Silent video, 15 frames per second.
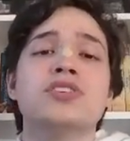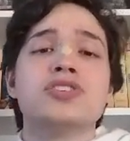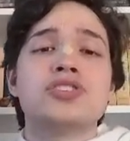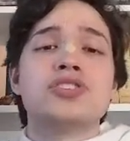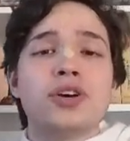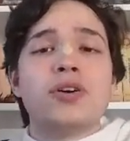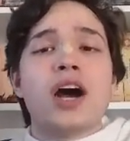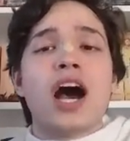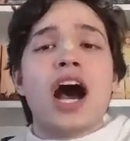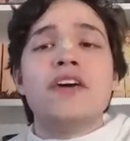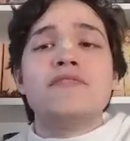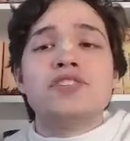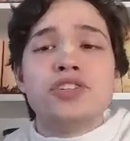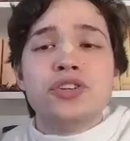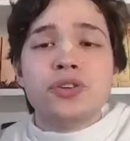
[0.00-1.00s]
So,
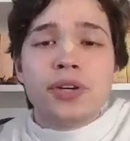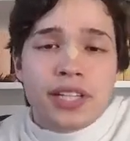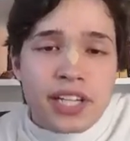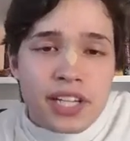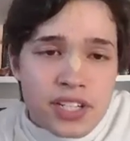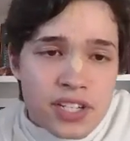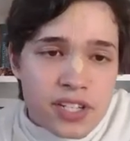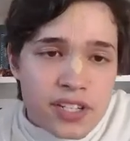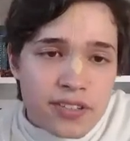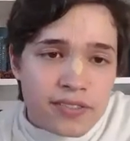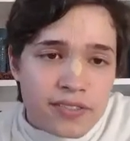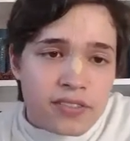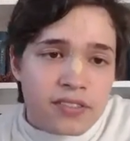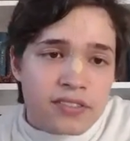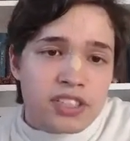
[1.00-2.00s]
after doing this,
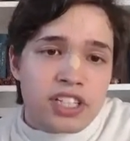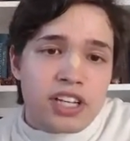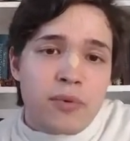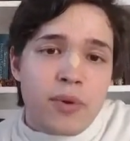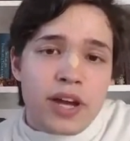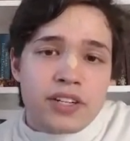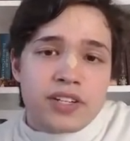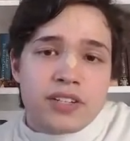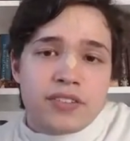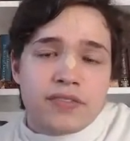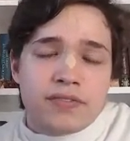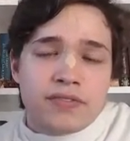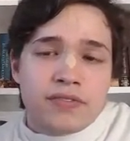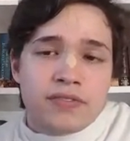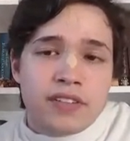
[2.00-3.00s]
she went.
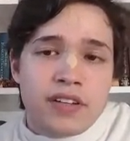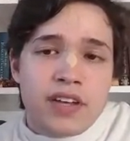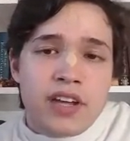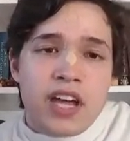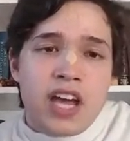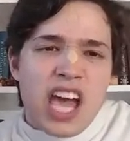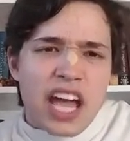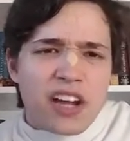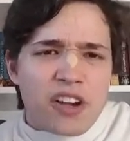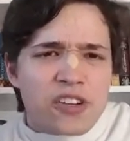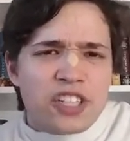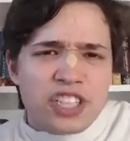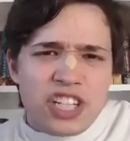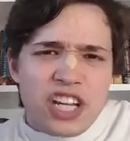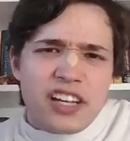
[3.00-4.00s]
And
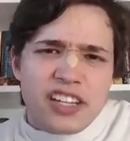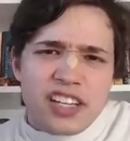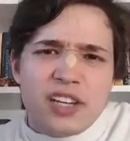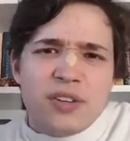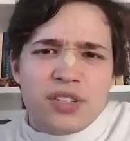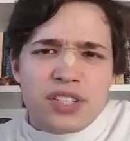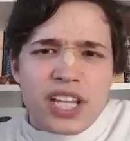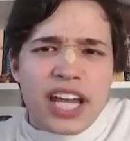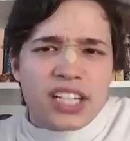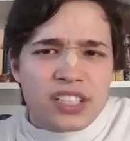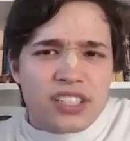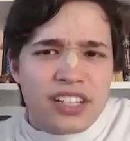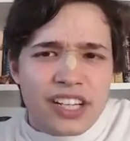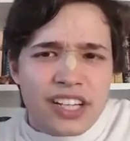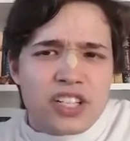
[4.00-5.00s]
Krishna, he was
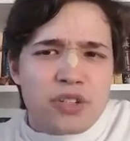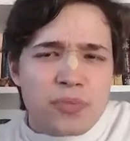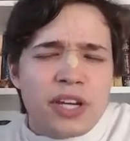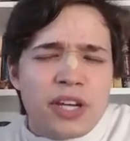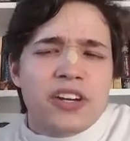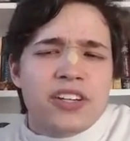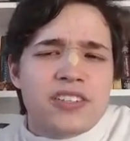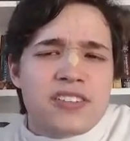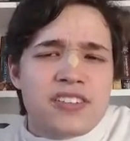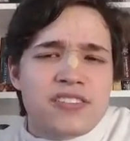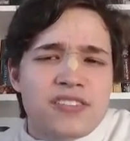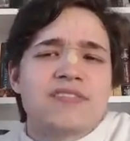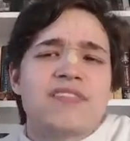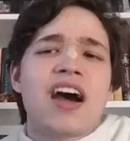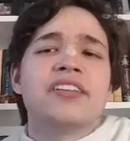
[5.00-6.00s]
actually, to be
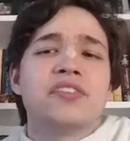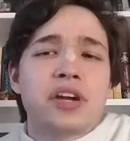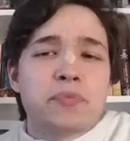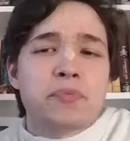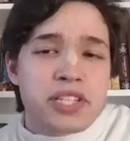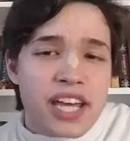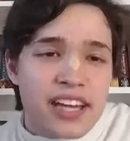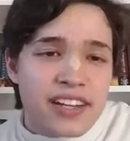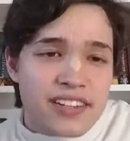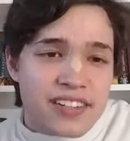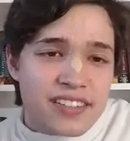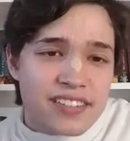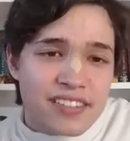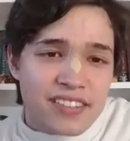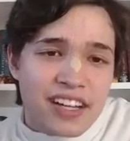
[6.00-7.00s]
honest, rather
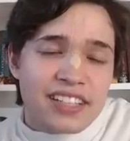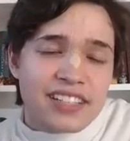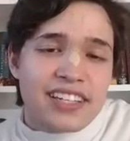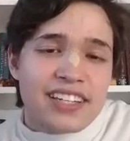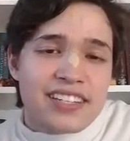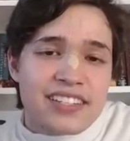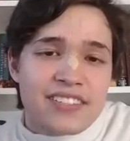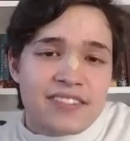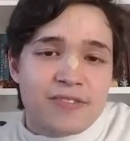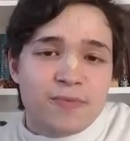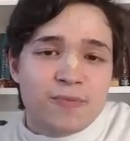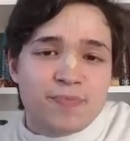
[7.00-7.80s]
upset at this.